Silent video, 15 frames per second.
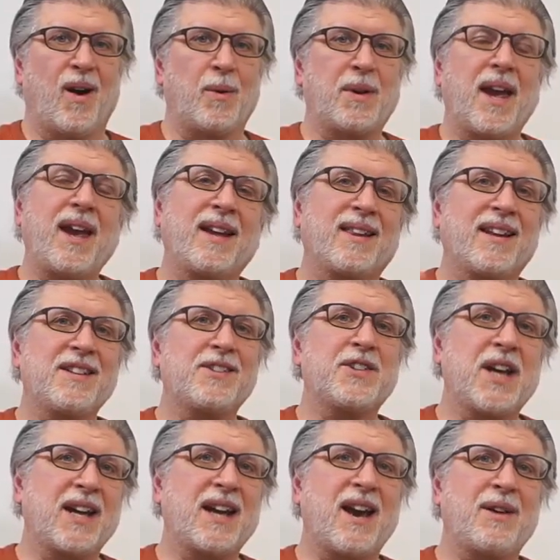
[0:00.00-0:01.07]
Okay, let's
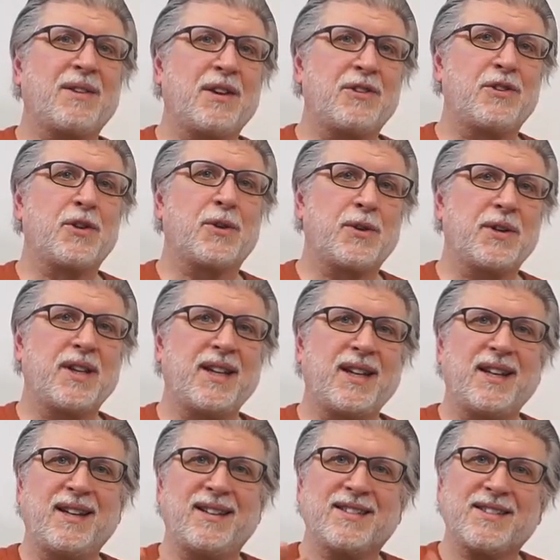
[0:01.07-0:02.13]
check out the
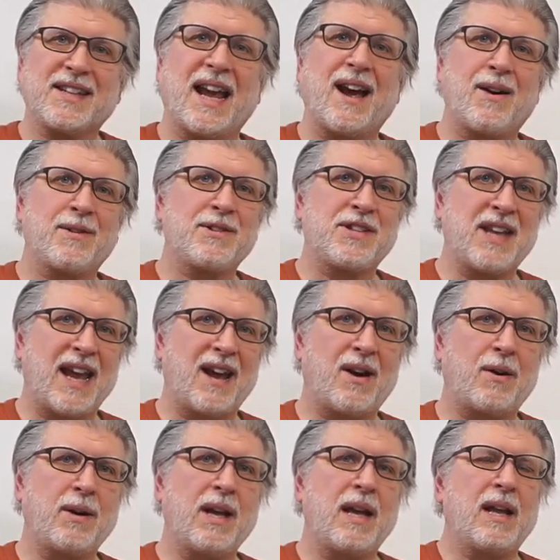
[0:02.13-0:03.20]
dirty sounds
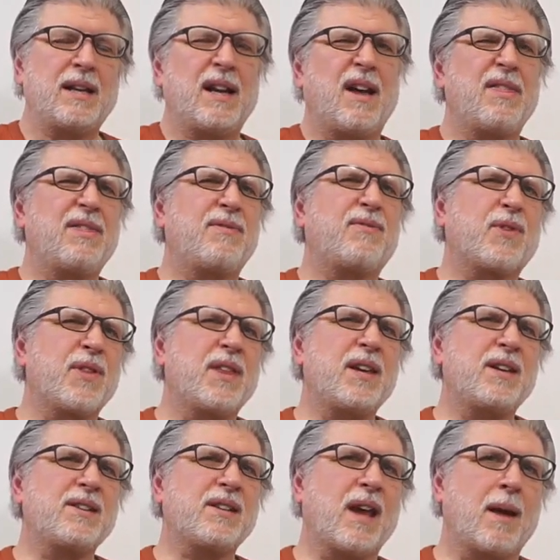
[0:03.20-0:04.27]
now. Now for
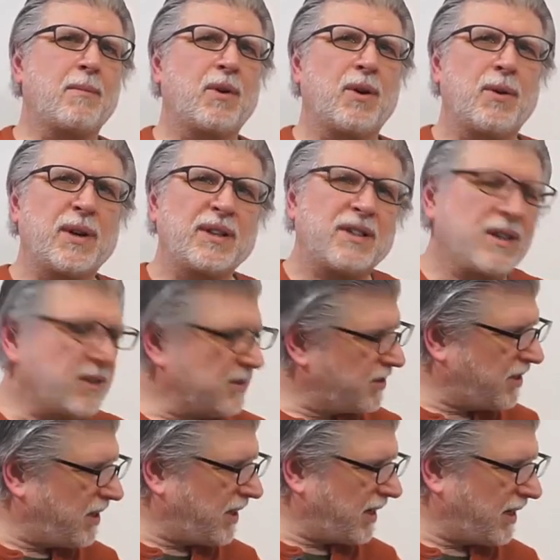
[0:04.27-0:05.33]
this, I'm going to use
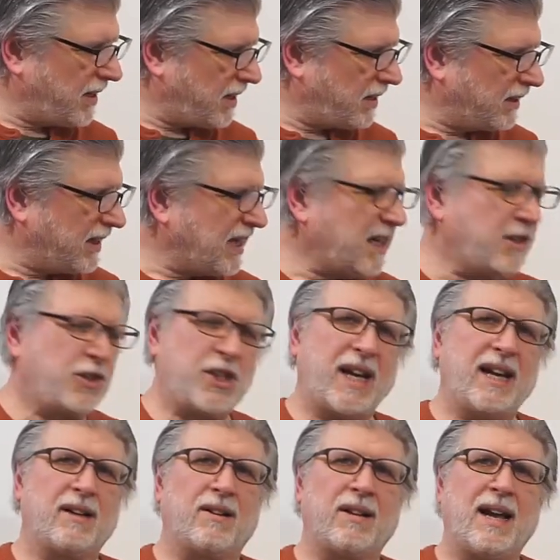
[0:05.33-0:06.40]
the lead
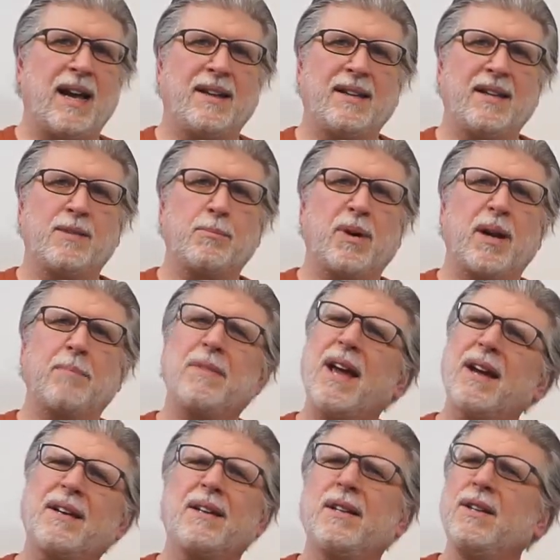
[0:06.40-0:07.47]
channel on this, but I'm
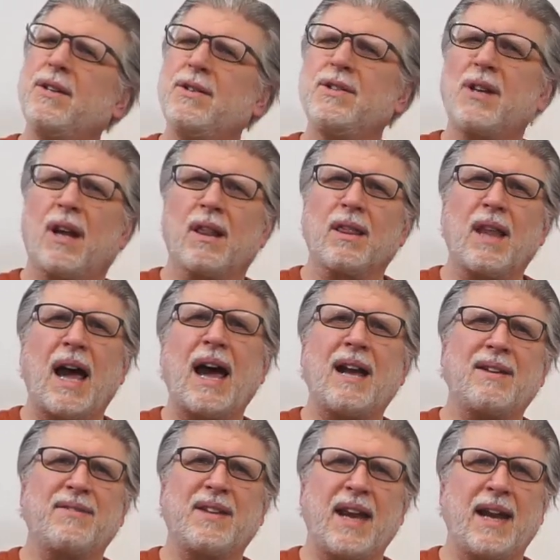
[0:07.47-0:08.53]
not going to use a
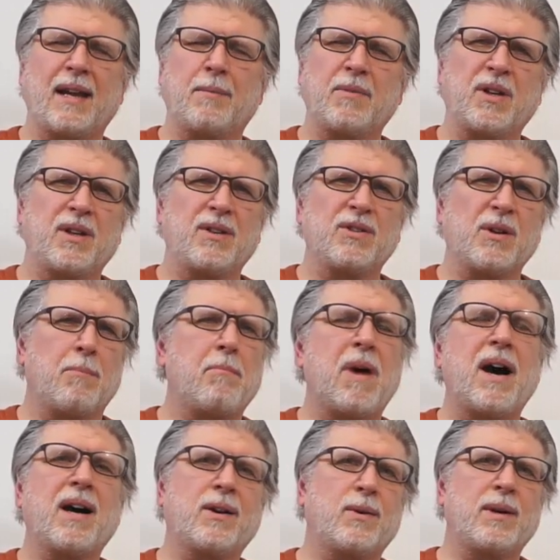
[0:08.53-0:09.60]
lot of gain. I'm going to use a
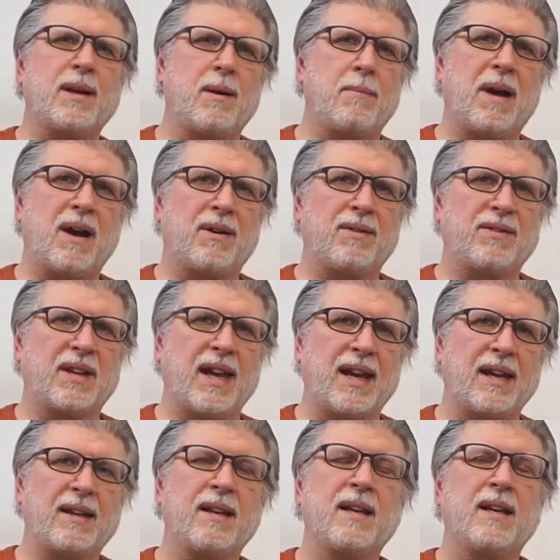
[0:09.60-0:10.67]
moderate amount of
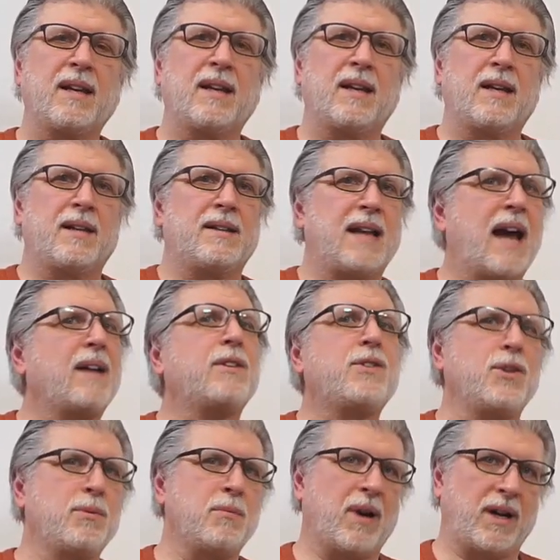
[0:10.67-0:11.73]
gain, not
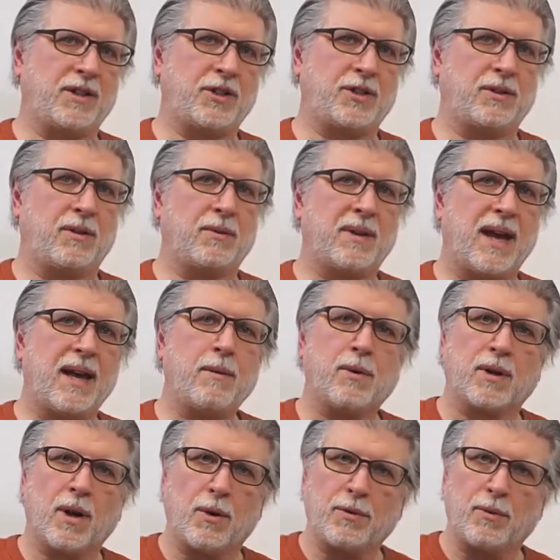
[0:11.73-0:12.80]
too much. Okay,
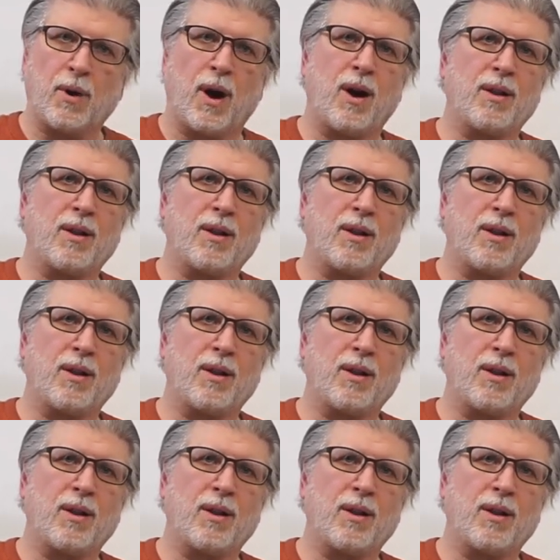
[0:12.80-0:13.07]
we'll go through